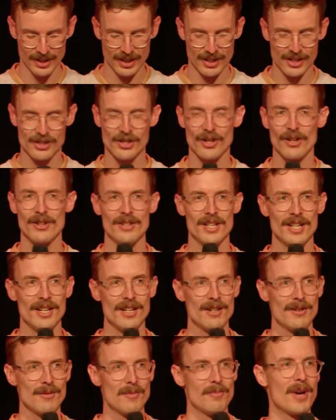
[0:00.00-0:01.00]
So
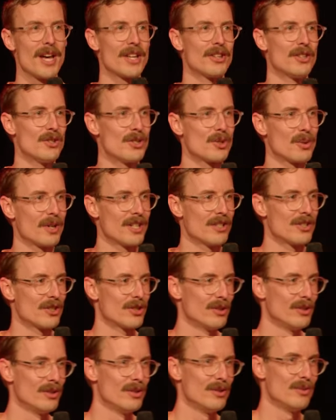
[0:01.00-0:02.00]
in Matthew
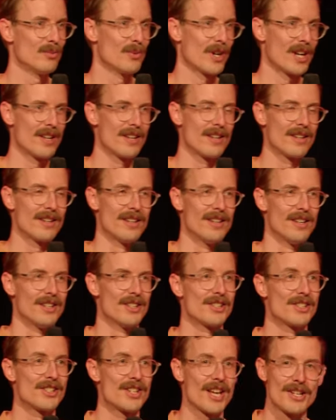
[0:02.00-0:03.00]
22, when
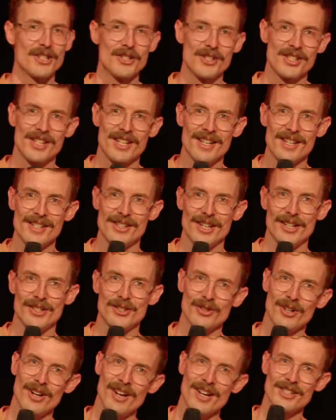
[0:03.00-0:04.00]
the Sadducees, they
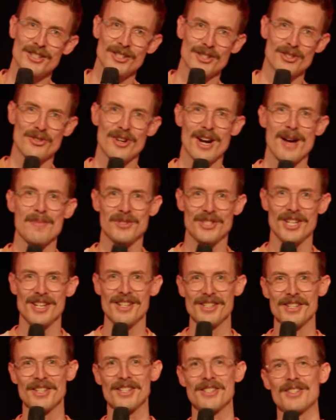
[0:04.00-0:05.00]
try to trap
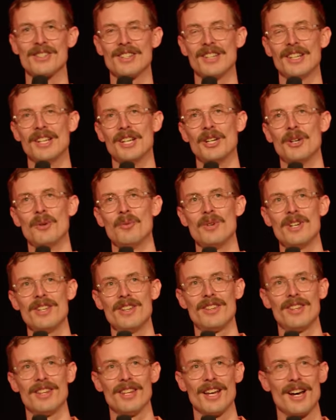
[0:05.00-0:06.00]
Jesus
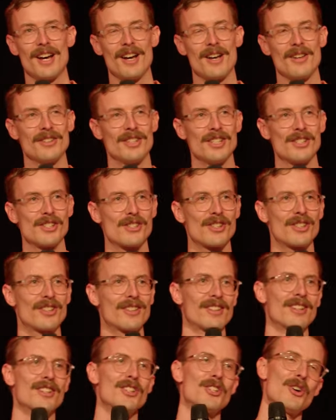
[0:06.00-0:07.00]
with this
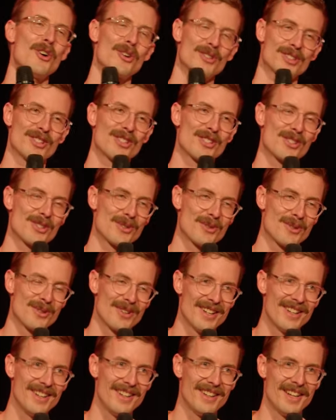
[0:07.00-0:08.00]
concocted
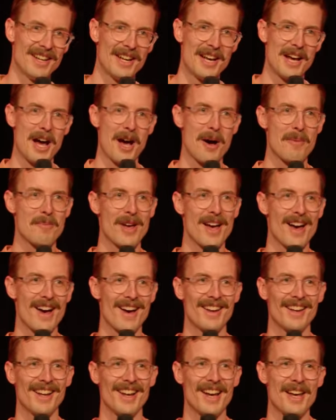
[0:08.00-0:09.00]
story
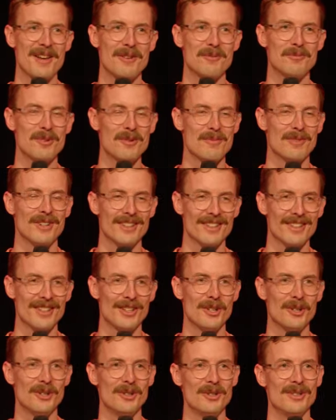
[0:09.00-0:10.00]
about a woman
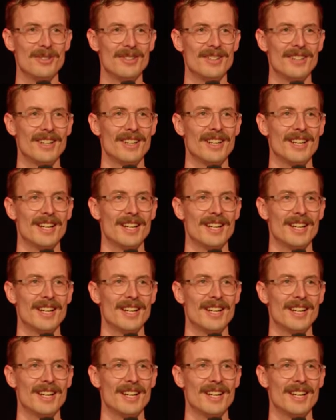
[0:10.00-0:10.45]
who